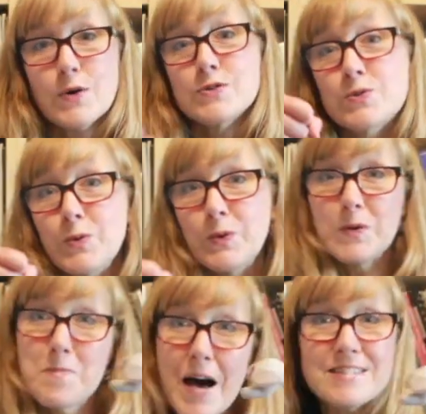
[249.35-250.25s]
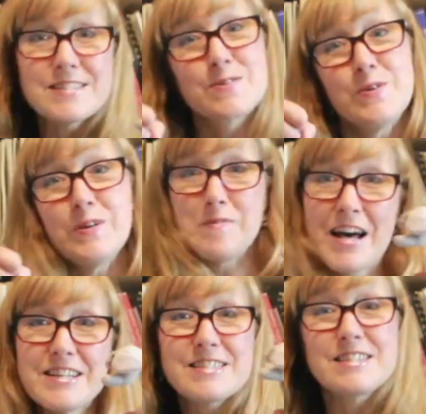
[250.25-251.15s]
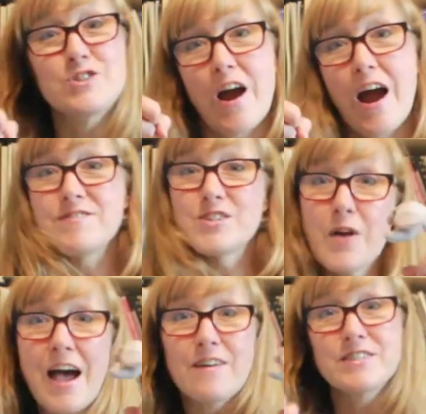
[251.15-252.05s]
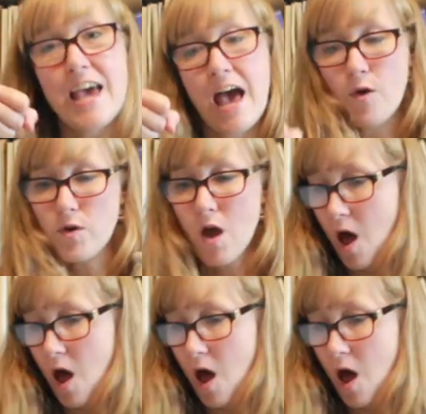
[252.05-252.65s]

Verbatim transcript: School bus, school bus drives around town,